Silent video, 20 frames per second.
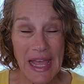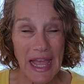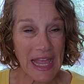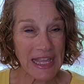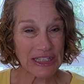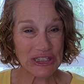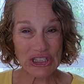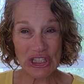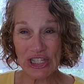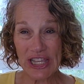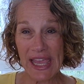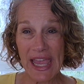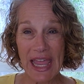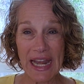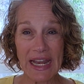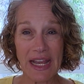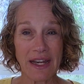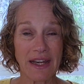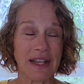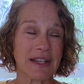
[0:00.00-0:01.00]
I look
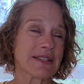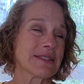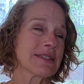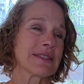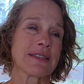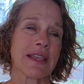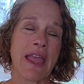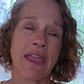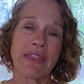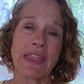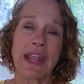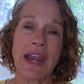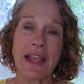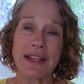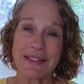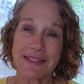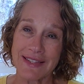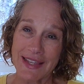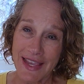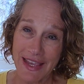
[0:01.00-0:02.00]
at it and then
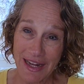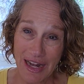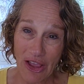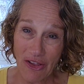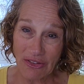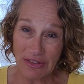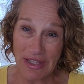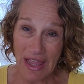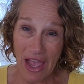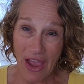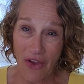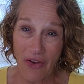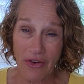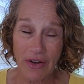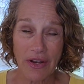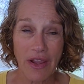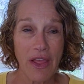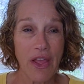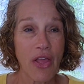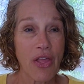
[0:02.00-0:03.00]
I say it out
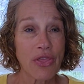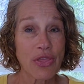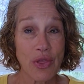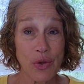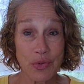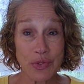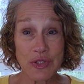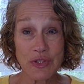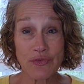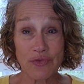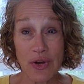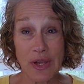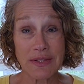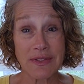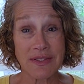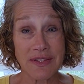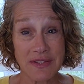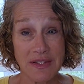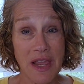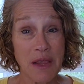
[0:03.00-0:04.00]
loud. Those
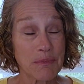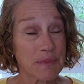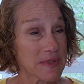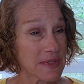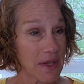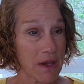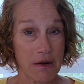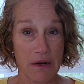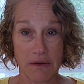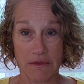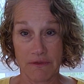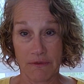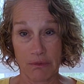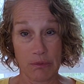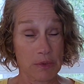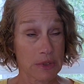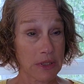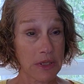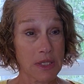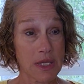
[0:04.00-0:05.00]
front steps are
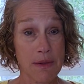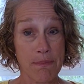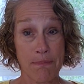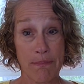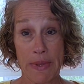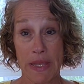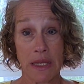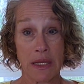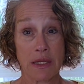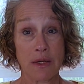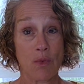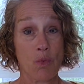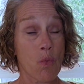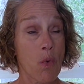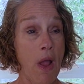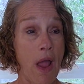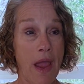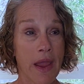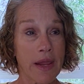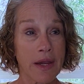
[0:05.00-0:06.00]
really big and
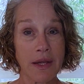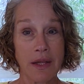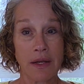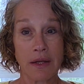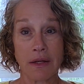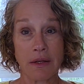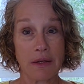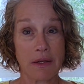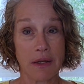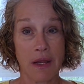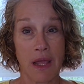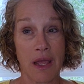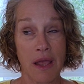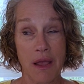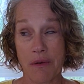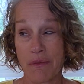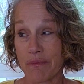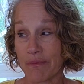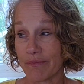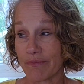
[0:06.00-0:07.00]
wide and
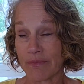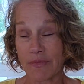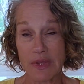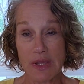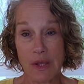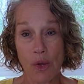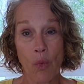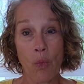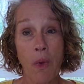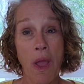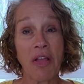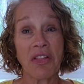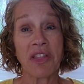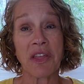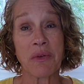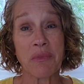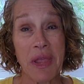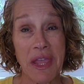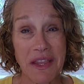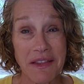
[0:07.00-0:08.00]

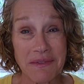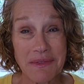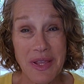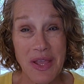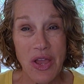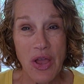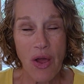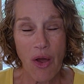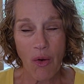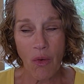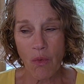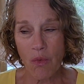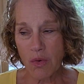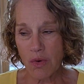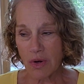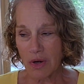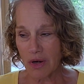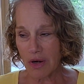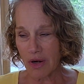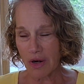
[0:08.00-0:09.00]
welcoming.
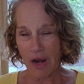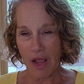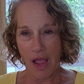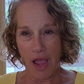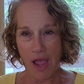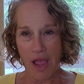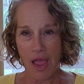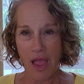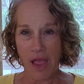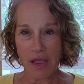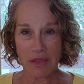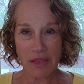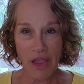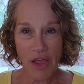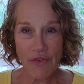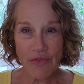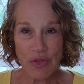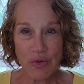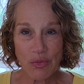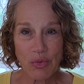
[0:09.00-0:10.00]
Or I
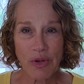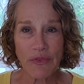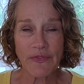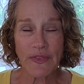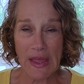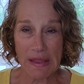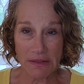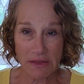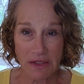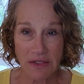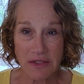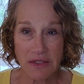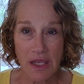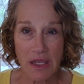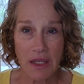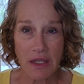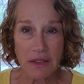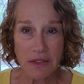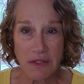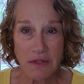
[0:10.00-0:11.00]
love the roof. That looks
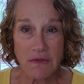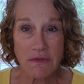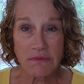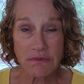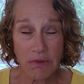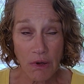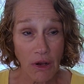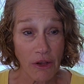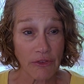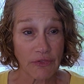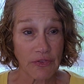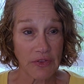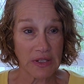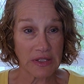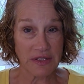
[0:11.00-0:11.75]
like a new roof.